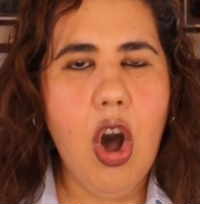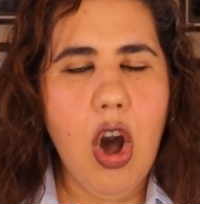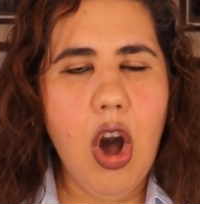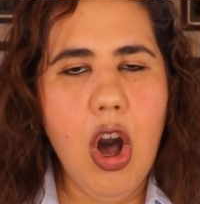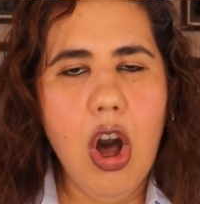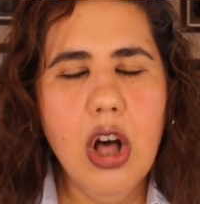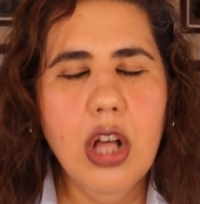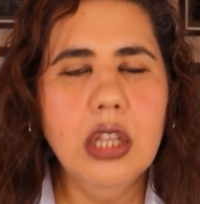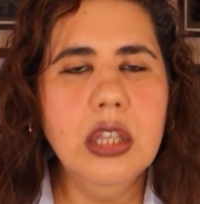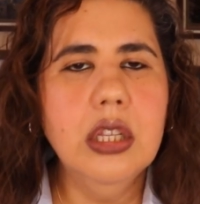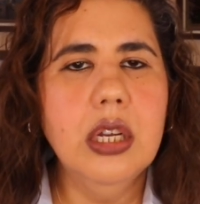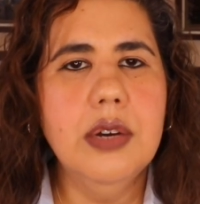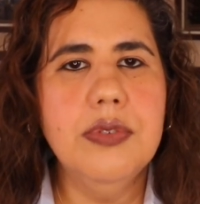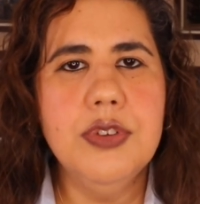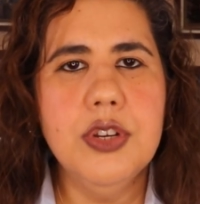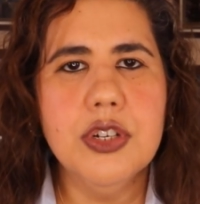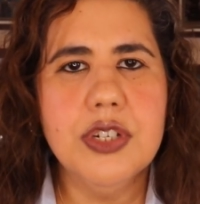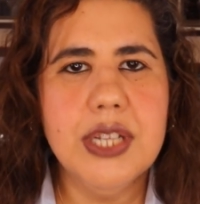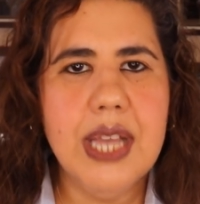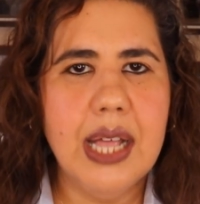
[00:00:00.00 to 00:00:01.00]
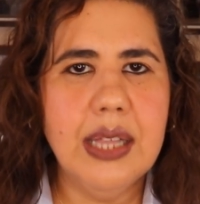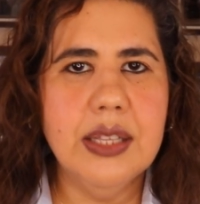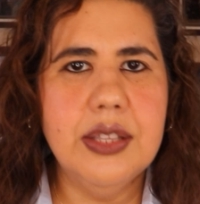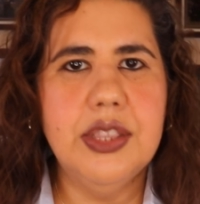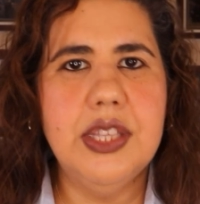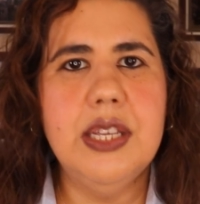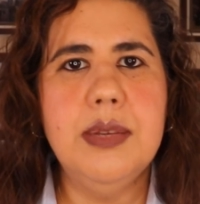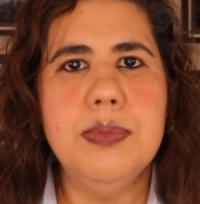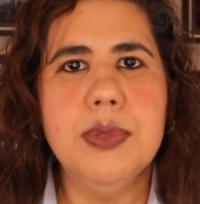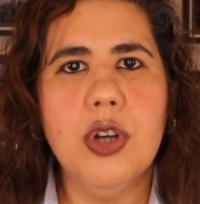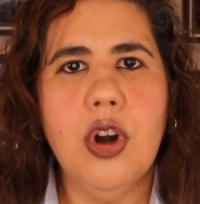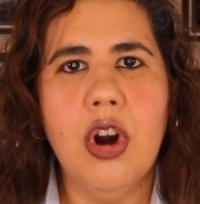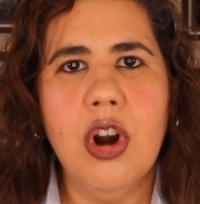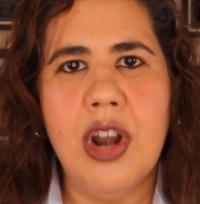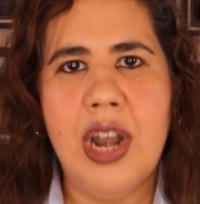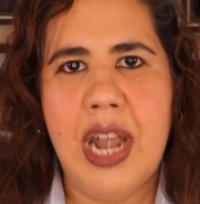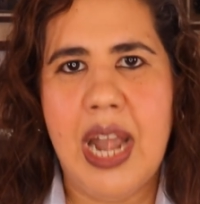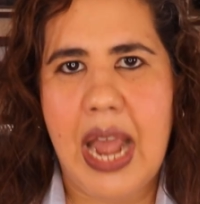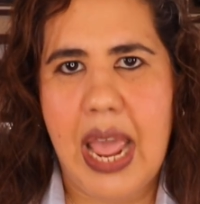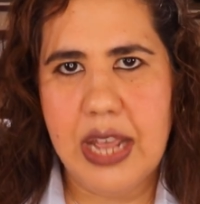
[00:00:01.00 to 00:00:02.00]
All of your talent themes
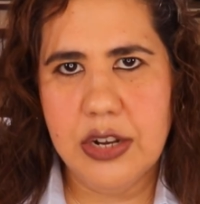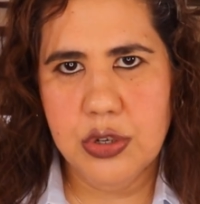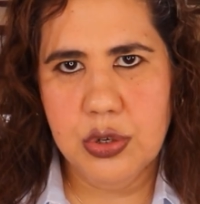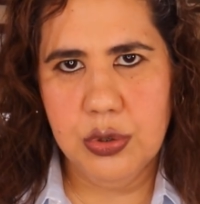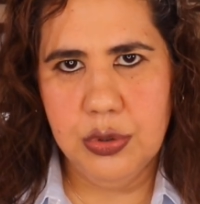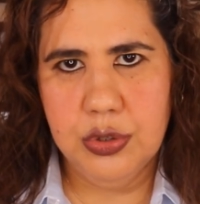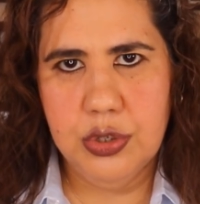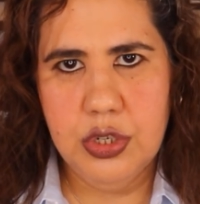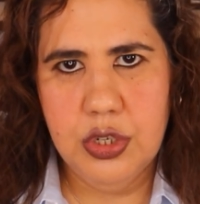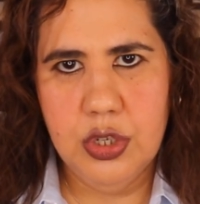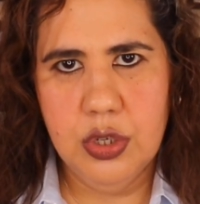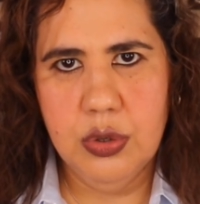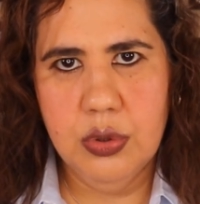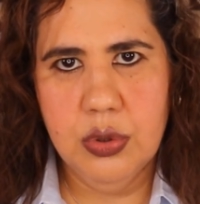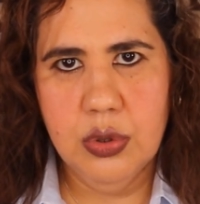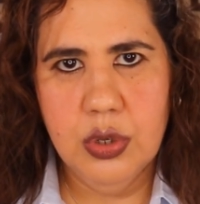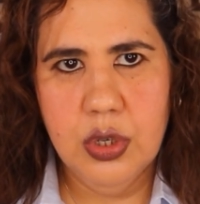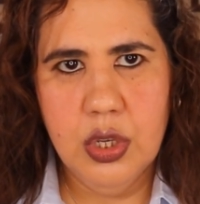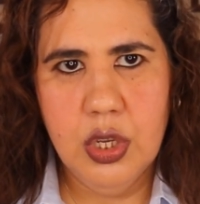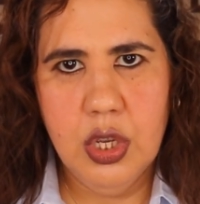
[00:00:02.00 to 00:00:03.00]
are natural to you.